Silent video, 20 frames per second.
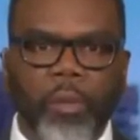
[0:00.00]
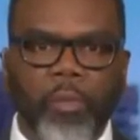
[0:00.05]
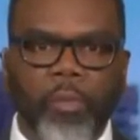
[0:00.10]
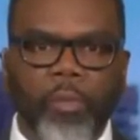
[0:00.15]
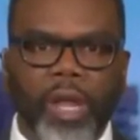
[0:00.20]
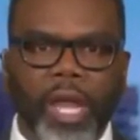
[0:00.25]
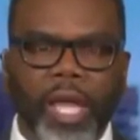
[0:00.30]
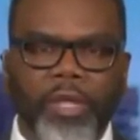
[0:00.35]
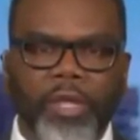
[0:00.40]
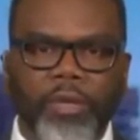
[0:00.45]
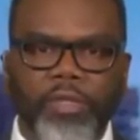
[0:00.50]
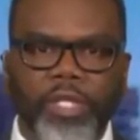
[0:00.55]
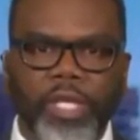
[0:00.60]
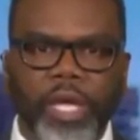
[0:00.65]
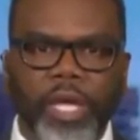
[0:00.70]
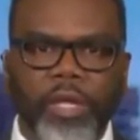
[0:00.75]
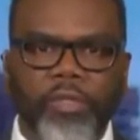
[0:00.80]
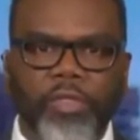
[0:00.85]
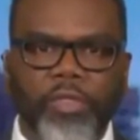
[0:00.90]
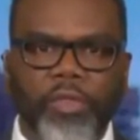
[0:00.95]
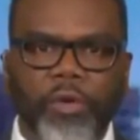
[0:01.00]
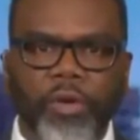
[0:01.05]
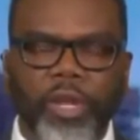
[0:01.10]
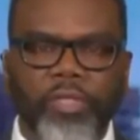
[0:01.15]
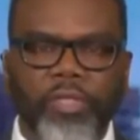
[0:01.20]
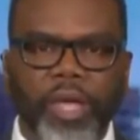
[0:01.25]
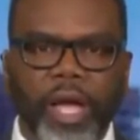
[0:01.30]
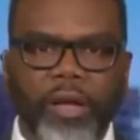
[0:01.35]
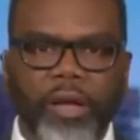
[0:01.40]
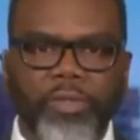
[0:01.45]
Like you said,
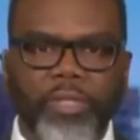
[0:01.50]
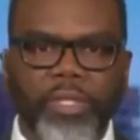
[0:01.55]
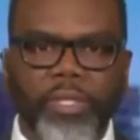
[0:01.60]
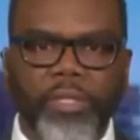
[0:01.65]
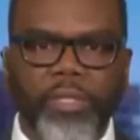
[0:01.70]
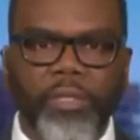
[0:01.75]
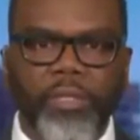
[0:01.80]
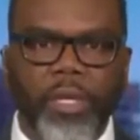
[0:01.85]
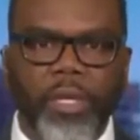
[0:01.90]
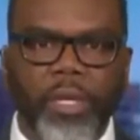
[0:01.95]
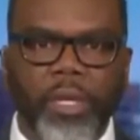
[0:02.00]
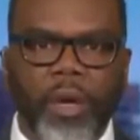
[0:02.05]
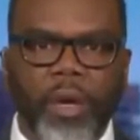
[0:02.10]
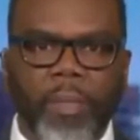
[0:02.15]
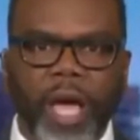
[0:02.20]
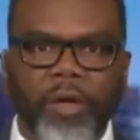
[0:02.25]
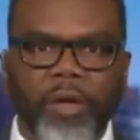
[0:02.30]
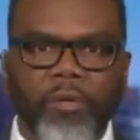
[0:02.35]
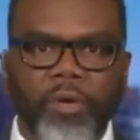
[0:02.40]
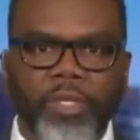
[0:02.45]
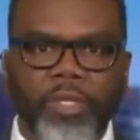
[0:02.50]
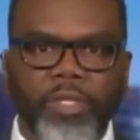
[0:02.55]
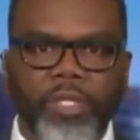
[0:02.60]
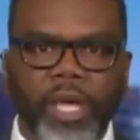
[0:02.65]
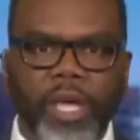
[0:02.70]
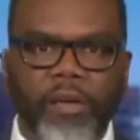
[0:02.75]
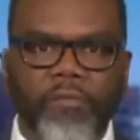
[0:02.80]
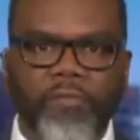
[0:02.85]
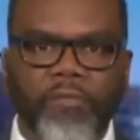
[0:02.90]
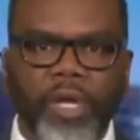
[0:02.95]
30,000 migrants
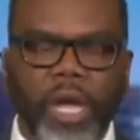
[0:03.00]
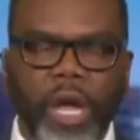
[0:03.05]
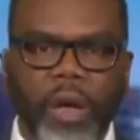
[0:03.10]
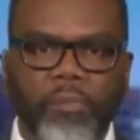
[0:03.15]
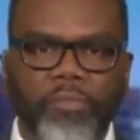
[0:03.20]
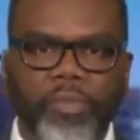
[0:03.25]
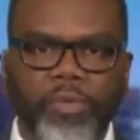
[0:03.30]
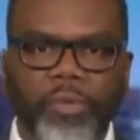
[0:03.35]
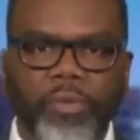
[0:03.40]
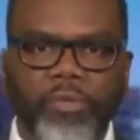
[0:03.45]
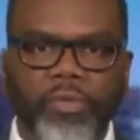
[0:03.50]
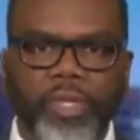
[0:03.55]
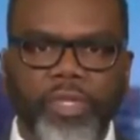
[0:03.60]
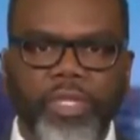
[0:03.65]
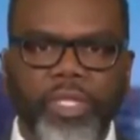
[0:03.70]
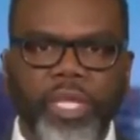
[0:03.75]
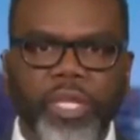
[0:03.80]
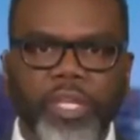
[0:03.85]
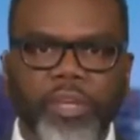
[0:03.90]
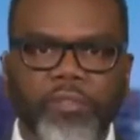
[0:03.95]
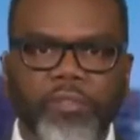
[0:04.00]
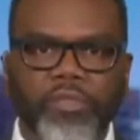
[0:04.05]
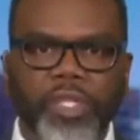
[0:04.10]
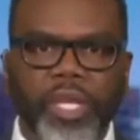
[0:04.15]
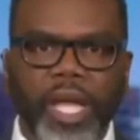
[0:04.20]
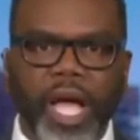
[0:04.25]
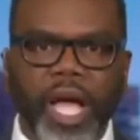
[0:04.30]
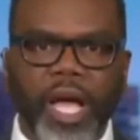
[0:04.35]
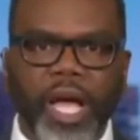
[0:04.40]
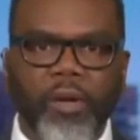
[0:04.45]
have come through the city of
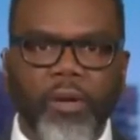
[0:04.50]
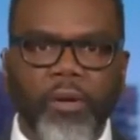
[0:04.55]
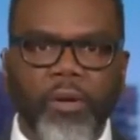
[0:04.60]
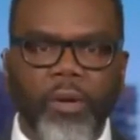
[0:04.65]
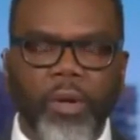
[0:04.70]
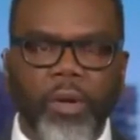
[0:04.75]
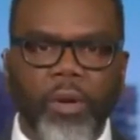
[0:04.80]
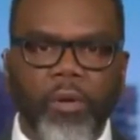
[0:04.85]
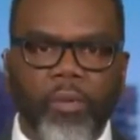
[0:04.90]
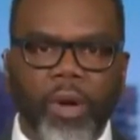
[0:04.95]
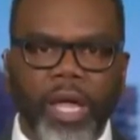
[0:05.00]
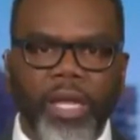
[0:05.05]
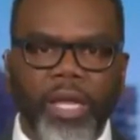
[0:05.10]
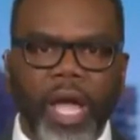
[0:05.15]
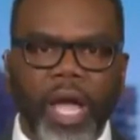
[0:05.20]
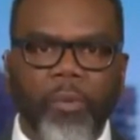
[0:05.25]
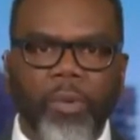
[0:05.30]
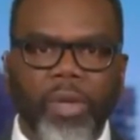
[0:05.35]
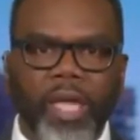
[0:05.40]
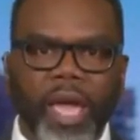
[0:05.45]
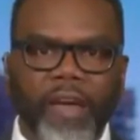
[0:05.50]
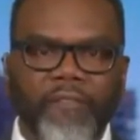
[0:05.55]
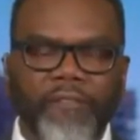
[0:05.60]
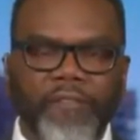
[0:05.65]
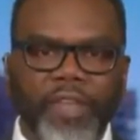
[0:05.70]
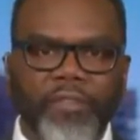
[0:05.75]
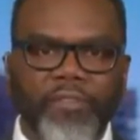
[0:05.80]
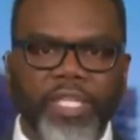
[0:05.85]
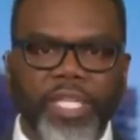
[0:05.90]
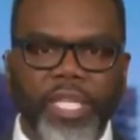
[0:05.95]
Chicago. Right now, we have
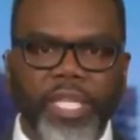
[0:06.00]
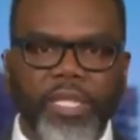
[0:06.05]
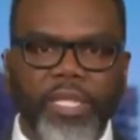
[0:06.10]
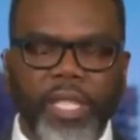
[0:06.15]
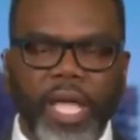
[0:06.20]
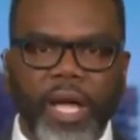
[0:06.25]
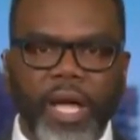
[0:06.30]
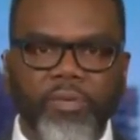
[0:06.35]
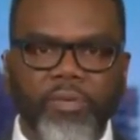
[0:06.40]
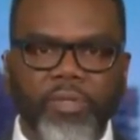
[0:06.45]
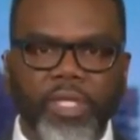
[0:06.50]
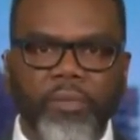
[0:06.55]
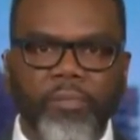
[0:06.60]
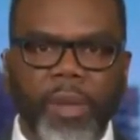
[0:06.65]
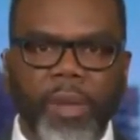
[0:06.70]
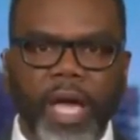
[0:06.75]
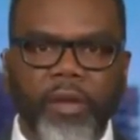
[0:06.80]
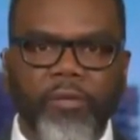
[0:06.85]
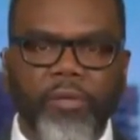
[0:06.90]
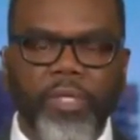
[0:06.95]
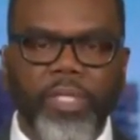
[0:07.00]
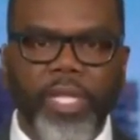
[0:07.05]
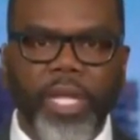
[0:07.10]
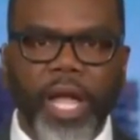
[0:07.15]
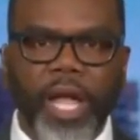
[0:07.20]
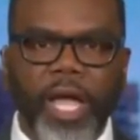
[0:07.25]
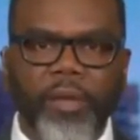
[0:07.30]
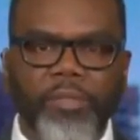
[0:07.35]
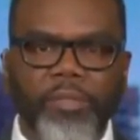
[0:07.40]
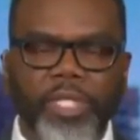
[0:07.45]
15,000 migrants that
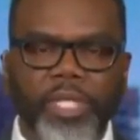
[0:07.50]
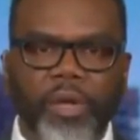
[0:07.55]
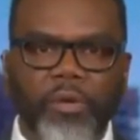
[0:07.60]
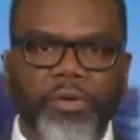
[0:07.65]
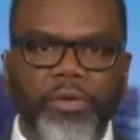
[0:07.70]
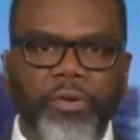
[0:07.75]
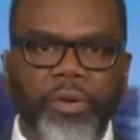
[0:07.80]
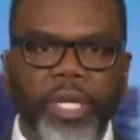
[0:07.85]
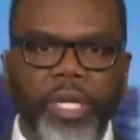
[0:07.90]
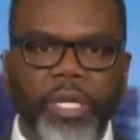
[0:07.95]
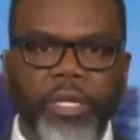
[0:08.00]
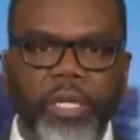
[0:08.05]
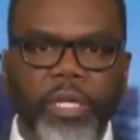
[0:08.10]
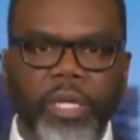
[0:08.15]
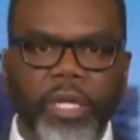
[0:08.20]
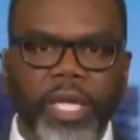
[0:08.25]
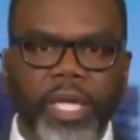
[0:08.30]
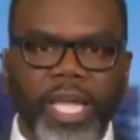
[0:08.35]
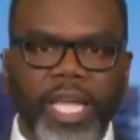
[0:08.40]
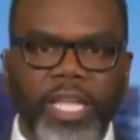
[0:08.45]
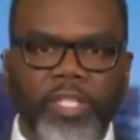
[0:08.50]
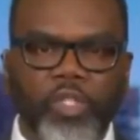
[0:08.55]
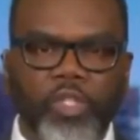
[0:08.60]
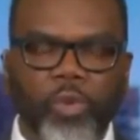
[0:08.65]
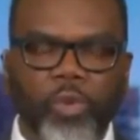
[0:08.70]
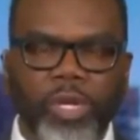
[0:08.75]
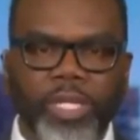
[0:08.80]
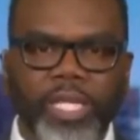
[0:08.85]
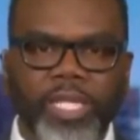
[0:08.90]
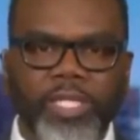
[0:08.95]
I am sheltering in
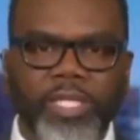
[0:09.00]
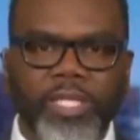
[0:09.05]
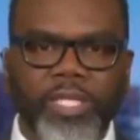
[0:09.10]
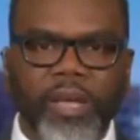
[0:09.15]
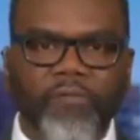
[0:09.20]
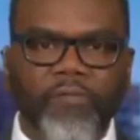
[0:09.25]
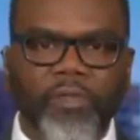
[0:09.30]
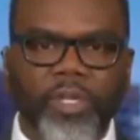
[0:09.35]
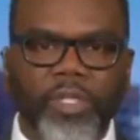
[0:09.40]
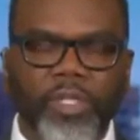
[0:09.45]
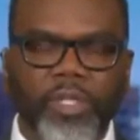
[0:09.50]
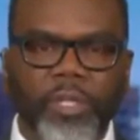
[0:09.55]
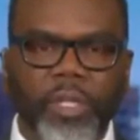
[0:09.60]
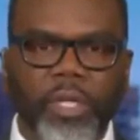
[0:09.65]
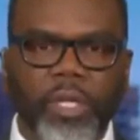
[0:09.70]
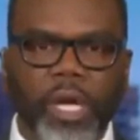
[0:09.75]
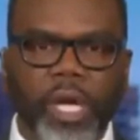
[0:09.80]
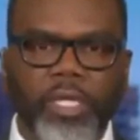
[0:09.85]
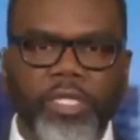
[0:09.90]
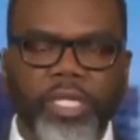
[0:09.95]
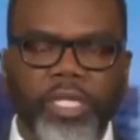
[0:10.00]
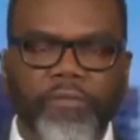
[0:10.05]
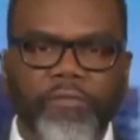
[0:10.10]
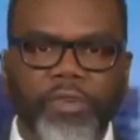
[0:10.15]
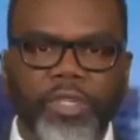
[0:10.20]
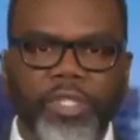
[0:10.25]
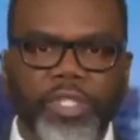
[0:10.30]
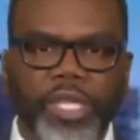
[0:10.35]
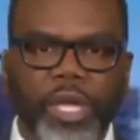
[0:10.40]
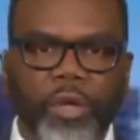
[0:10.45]
27
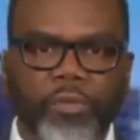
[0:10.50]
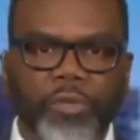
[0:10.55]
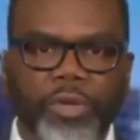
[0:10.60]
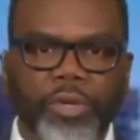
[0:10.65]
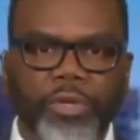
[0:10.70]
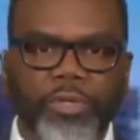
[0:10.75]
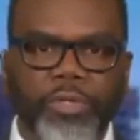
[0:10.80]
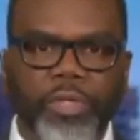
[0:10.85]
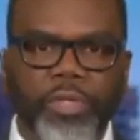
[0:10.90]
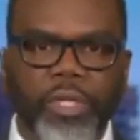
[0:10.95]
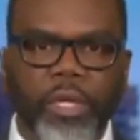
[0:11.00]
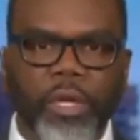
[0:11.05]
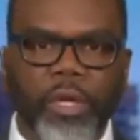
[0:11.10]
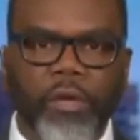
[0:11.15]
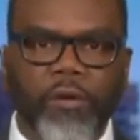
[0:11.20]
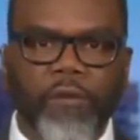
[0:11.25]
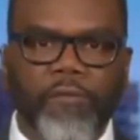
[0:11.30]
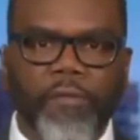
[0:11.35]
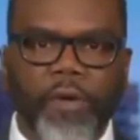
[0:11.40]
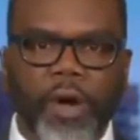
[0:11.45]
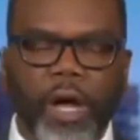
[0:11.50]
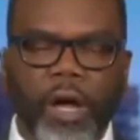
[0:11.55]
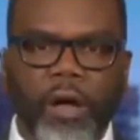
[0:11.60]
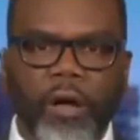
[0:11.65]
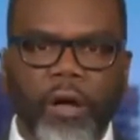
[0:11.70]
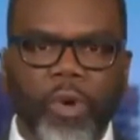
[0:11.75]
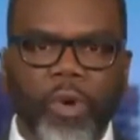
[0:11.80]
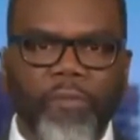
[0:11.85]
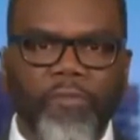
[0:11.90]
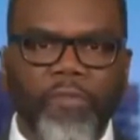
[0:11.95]
different shelters.
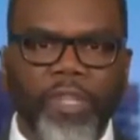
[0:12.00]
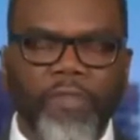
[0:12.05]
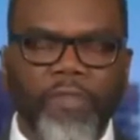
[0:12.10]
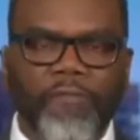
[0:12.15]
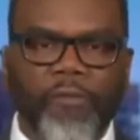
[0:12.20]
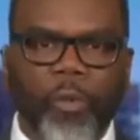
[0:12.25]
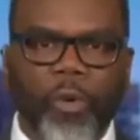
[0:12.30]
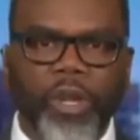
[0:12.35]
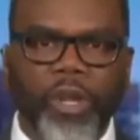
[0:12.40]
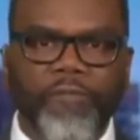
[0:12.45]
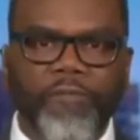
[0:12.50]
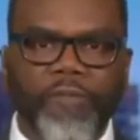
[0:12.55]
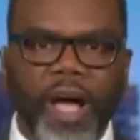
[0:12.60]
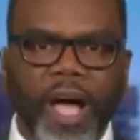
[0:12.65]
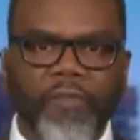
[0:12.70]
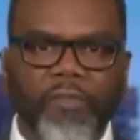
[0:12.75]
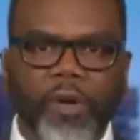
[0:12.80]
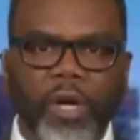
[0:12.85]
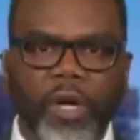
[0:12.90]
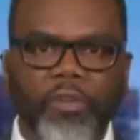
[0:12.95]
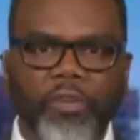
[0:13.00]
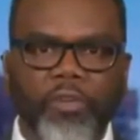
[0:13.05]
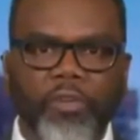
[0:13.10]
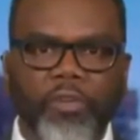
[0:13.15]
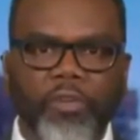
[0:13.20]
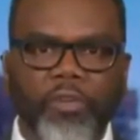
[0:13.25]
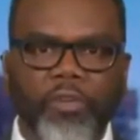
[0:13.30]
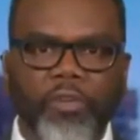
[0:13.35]
Roughly 4,500